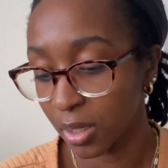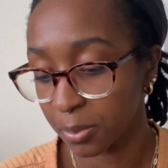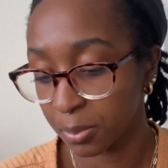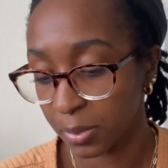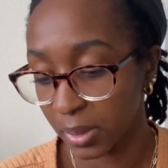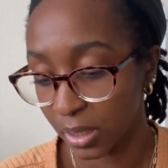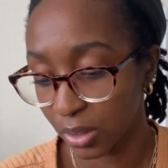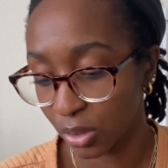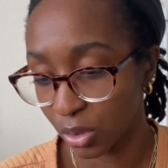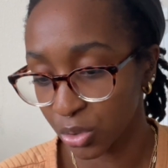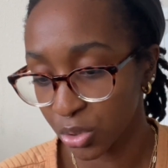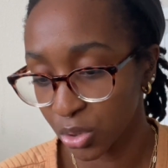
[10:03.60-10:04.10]

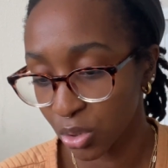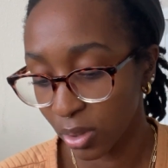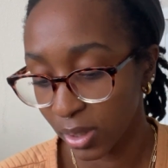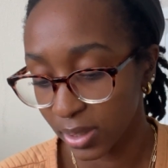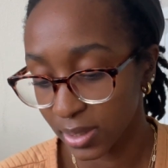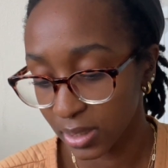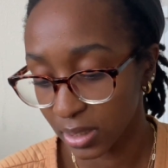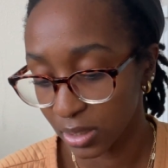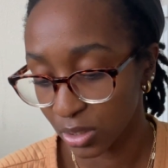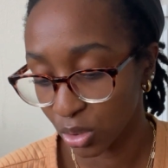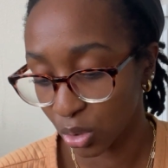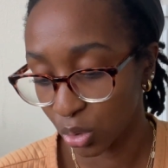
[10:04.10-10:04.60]
it also has
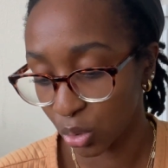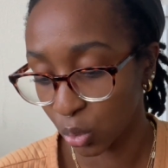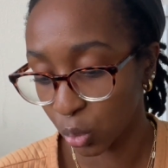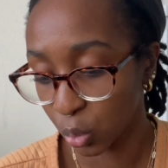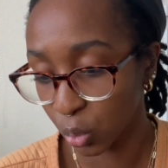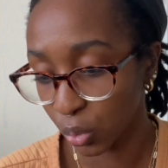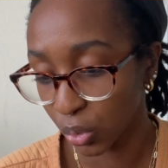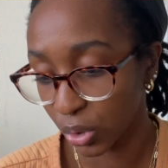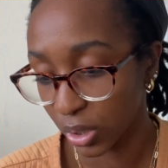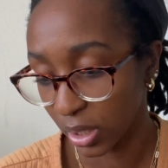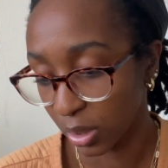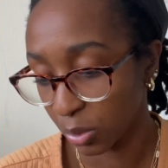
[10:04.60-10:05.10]
this cool
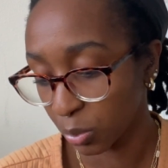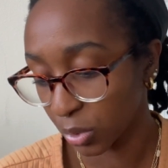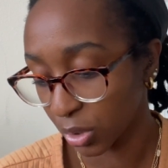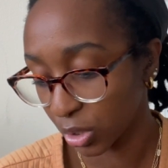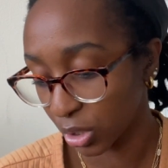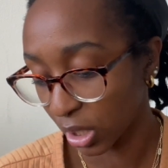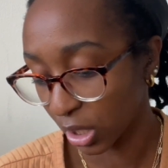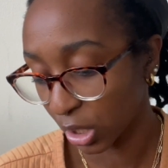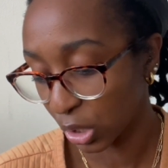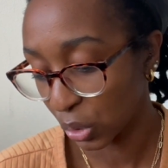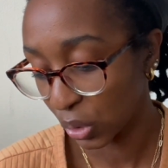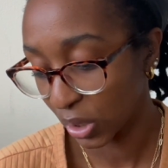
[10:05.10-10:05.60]
thing where
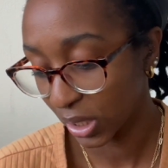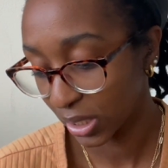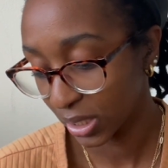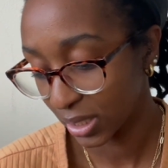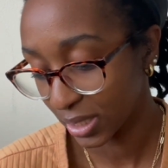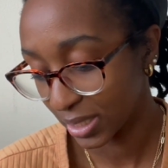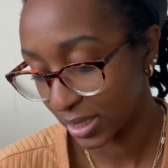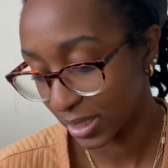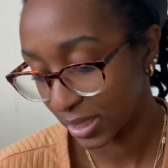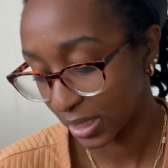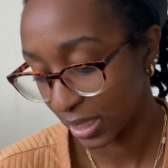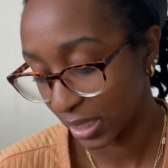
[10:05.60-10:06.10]
like you can
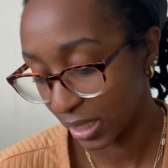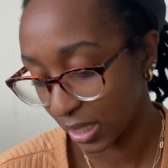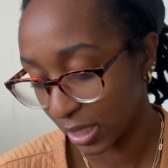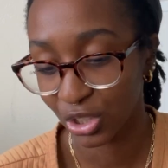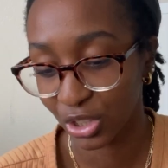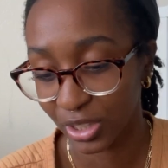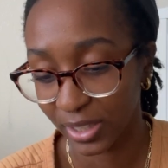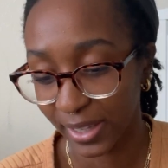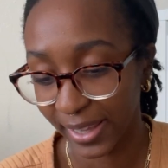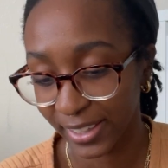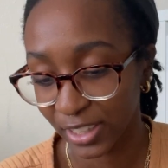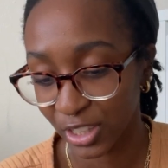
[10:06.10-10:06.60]
see
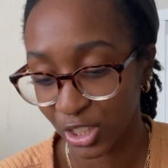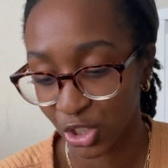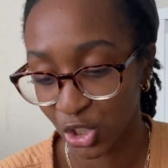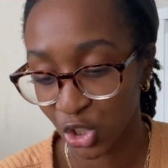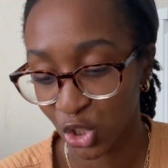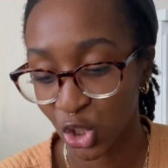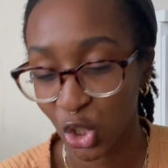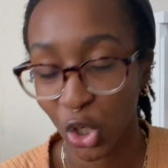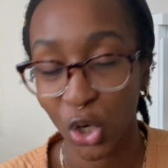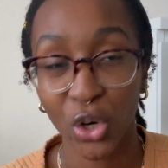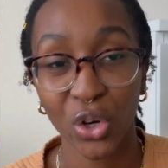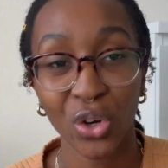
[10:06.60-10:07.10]
like the
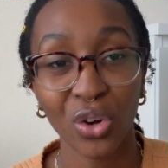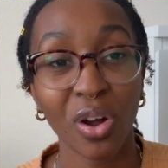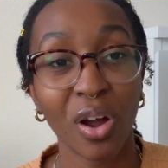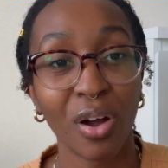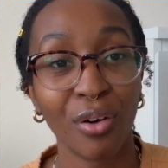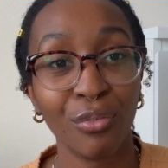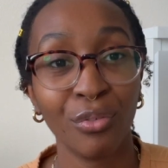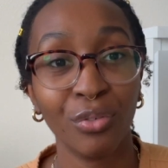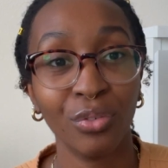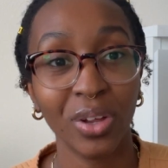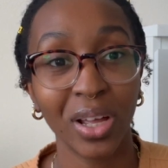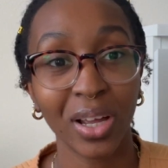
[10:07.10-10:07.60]
chart
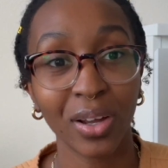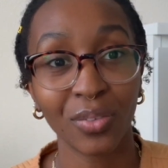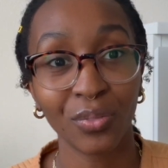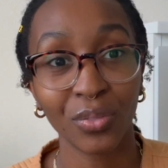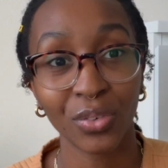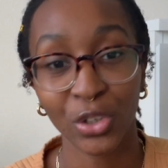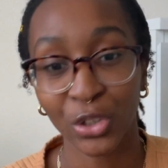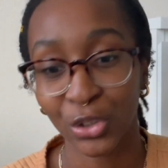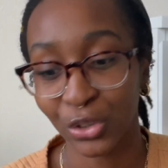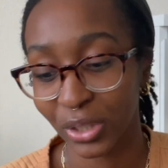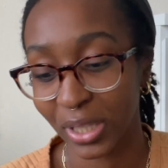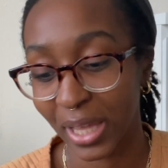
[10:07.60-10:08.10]
of like
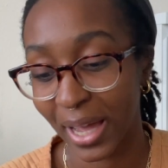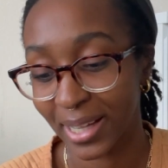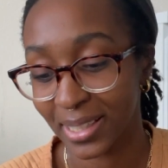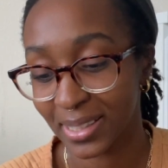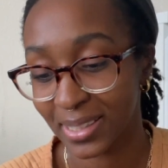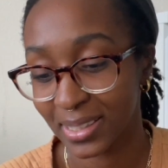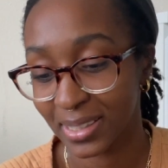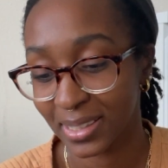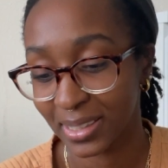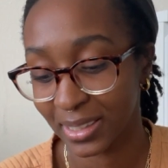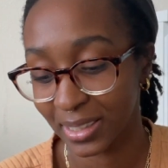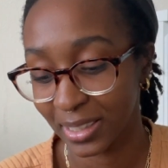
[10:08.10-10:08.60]
your
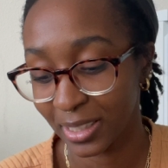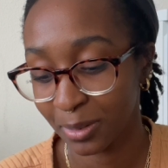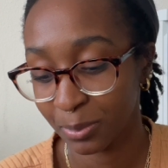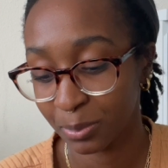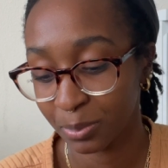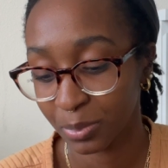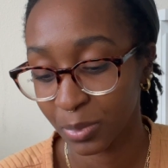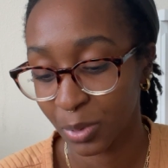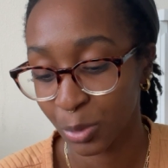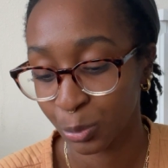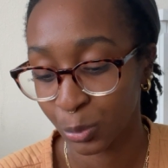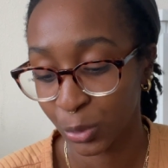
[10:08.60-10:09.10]
last sleep
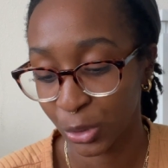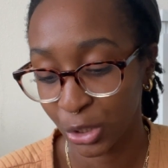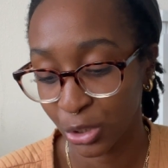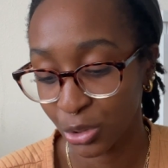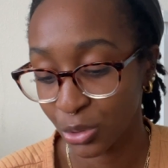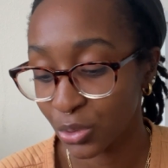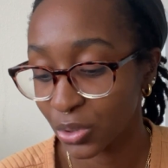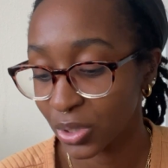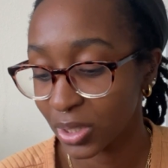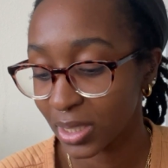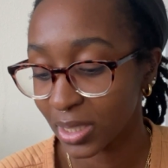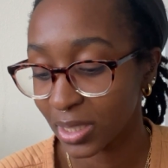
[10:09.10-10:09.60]
when you
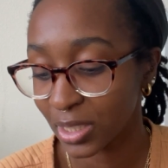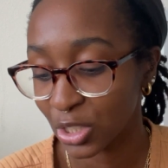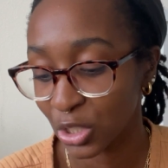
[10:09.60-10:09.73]
used it.